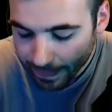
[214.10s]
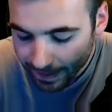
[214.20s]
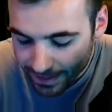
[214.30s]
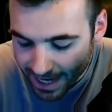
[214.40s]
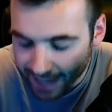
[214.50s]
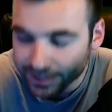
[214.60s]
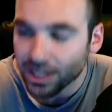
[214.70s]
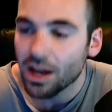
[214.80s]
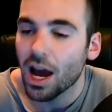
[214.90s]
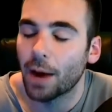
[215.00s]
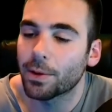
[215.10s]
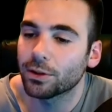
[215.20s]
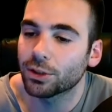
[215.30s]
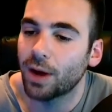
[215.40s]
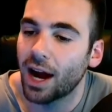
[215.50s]
Next, I would
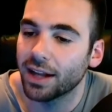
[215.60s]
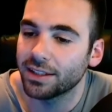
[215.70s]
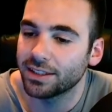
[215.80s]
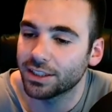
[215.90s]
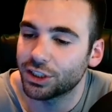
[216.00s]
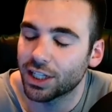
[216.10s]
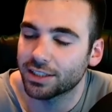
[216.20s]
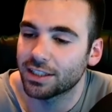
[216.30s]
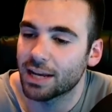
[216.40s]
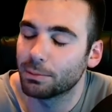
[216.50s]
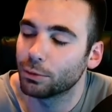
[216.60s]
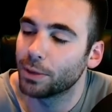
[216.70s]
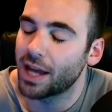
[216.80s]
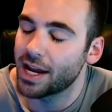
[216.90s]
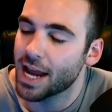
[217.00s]
also highly suggest enable,
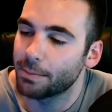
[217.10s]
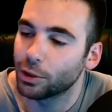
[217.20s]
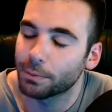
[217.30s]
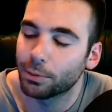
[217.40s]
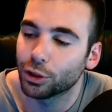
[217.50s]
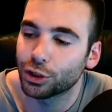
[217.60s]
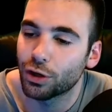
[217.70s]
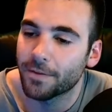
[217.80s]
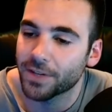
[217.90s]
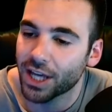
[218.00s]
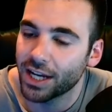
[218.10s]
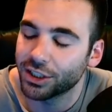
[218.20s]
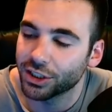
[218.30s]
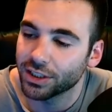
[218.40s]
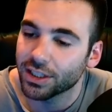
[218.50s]
enabling push
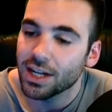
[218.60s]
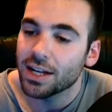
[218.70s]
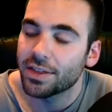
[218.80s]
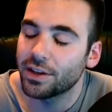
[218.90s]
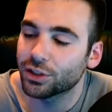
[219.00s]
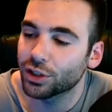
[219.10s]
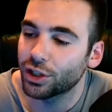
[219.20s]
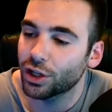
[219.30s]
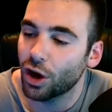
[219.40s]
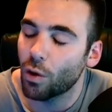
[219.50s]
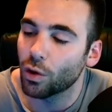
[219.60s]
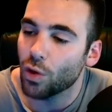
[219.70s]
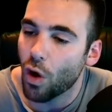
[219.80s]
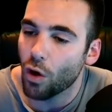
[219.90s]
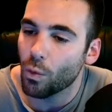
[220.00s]
notifications. These are going to go a
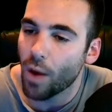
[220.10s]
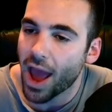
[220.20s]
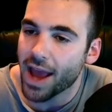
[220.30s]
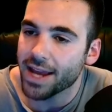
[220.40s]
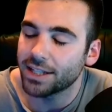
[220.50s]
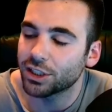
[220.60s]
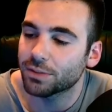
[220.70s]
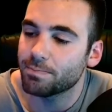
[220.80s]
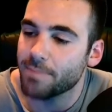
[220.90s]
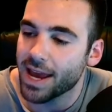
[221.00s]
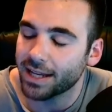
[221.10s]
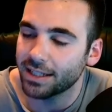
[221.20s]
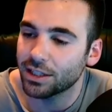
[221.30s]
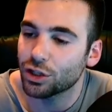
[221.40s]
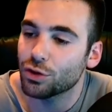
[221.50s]
long way in just
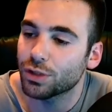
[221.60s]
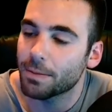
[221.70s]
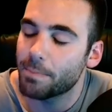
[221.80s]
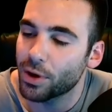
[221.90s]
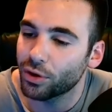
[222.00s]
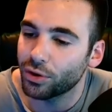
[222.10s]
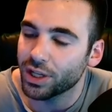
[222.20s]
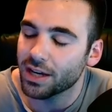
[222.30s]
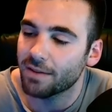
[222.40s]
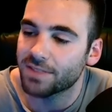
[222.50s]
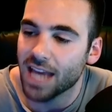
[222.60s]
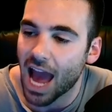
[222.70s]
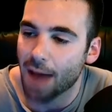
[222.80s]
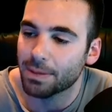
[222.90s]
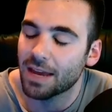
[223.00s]
making the usability of the
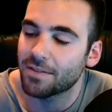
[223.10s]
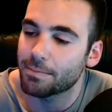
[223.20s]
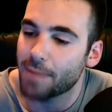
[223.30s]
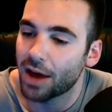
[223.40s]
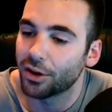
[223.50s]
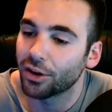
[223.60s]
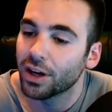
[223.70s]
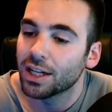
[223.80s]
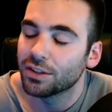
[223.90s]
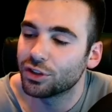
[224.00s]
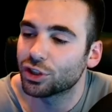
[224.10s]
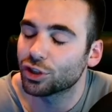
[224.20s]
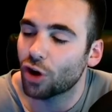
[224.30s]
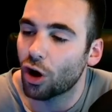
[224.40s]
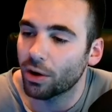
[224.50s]
app even better. This is
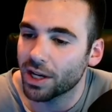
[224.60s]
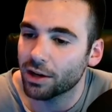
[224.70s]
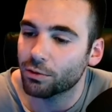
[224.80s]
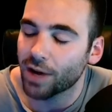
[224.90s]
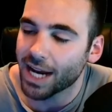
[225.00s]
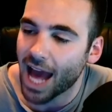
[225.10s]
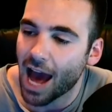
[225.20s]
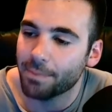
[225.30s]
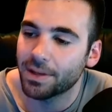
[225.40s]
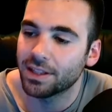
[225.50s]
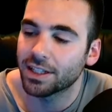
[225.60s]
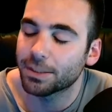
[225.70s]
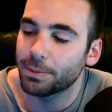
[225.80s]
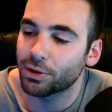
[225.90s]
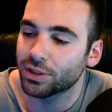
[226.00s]
already a great app, and the
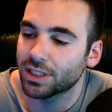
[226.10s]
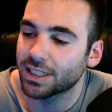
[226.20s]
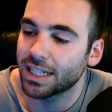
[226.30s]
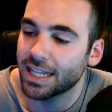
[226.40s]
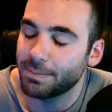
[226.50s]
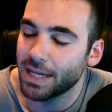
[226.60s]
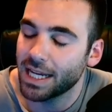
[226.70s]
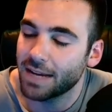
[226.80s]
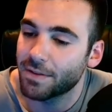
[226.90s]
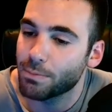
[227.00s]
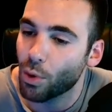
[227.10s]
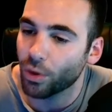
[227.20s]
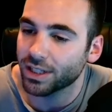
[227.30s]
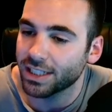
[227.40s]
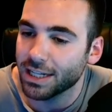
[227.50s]
experience is going to be even
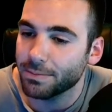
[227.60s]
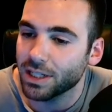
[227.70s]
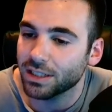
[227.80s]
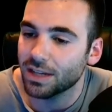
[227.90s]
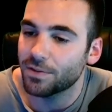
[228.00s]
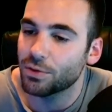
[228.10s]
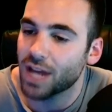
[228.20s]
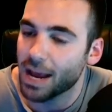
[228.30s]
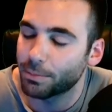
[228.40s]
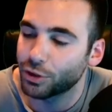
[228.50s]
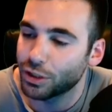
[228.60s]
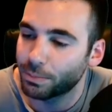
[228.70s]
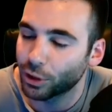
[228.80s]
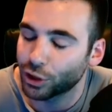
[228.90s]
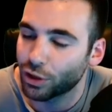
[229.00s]
more seamless if you enable these
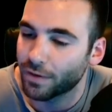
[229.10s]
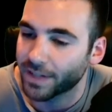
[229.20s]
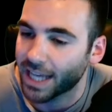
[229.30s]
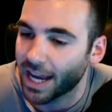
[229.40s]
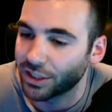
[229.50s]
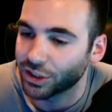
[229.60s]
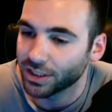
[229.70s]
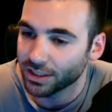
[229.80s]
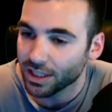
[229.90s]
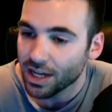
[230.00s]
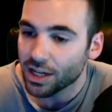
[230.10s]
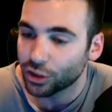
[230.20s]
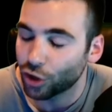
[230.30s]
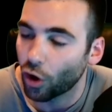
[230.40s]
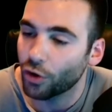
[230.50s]
push notifications.
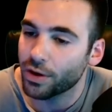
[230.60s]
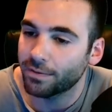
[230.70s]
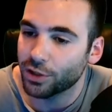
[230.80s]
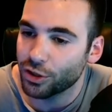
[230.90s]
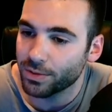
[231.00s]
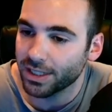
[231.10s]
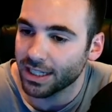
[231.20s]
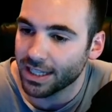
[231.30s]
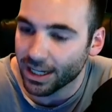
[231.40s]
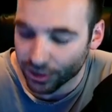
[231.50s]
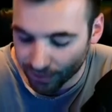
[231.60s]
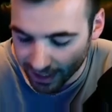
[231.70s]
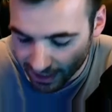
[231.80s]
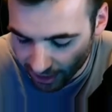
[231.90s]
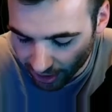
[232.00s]
All you have to do is hit yes right
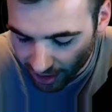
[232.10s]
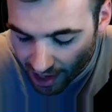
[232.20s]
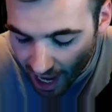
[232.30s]
here.